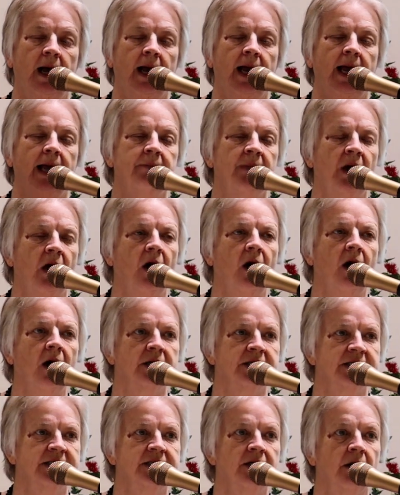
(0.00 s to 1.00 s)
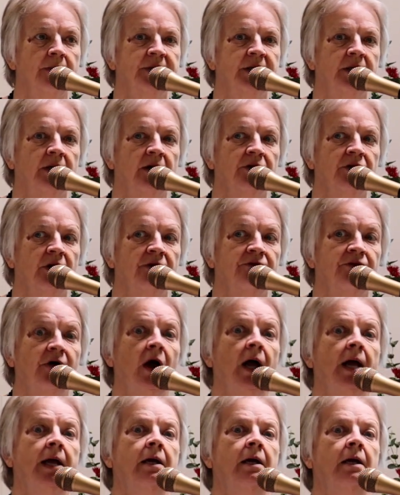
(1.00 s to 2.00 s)
And my heart stopped, and I thought, if
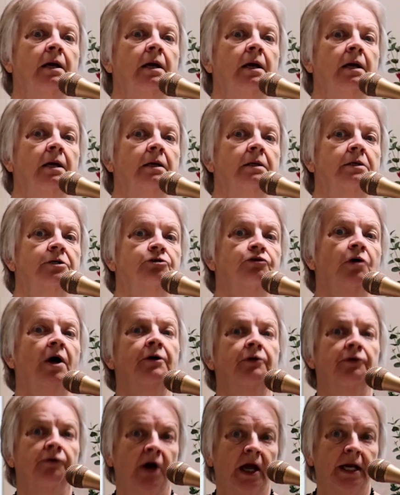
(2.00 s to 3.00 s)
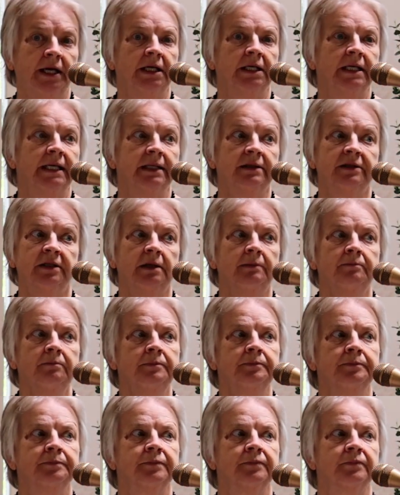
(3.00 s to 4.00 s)
I try to run and get
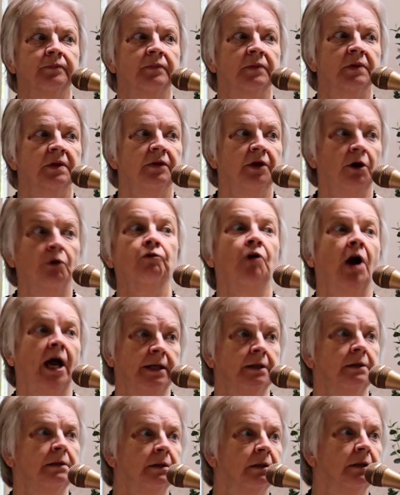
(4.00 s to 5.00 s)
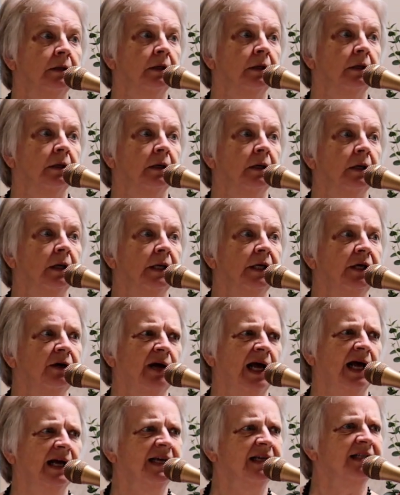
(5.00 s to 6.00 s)
them, they'll run. You
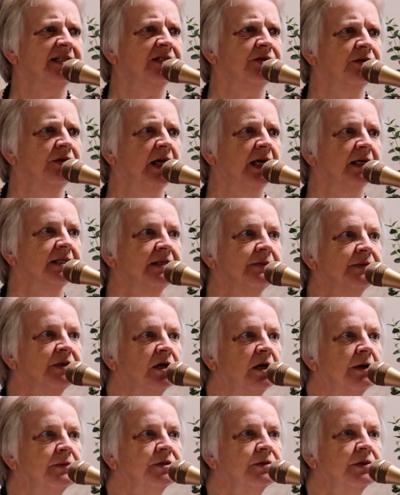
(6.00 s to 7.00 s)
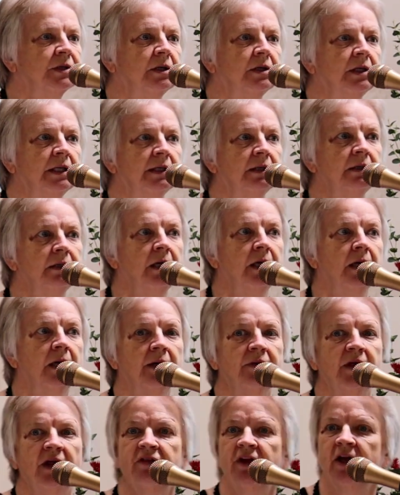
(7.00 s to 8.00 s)
know how kids do that sometimes when they're little.
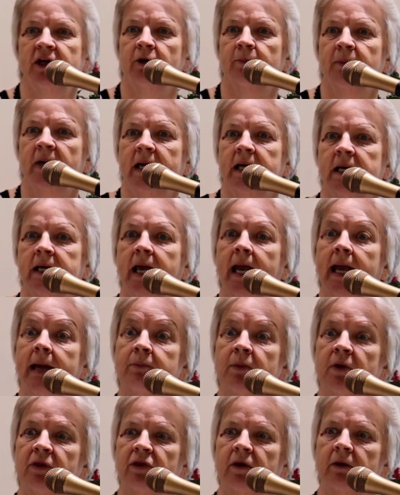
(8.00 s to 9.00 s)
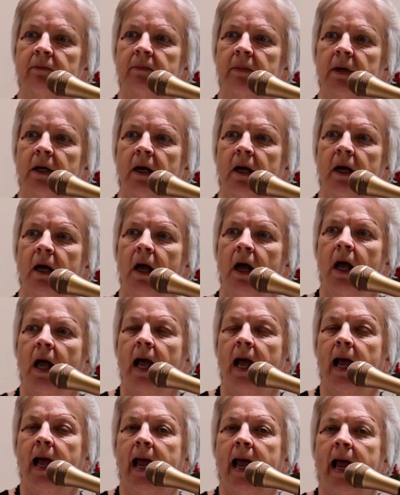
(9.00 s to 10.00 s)
They think you're playing a game with them.
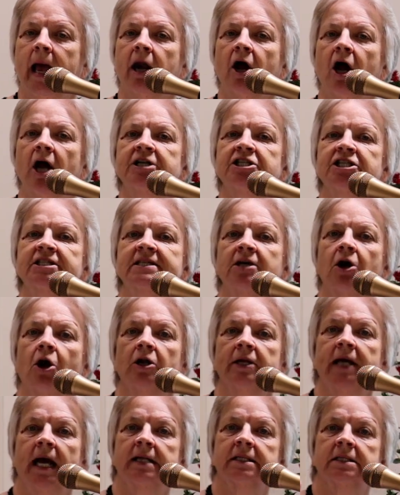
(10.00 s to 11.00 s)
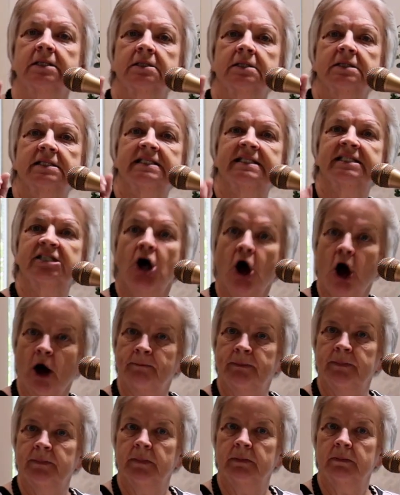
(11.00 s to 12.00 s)
And I just called out,
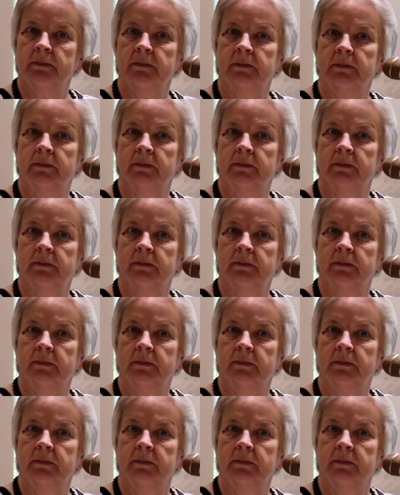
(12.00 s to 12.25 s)
stop,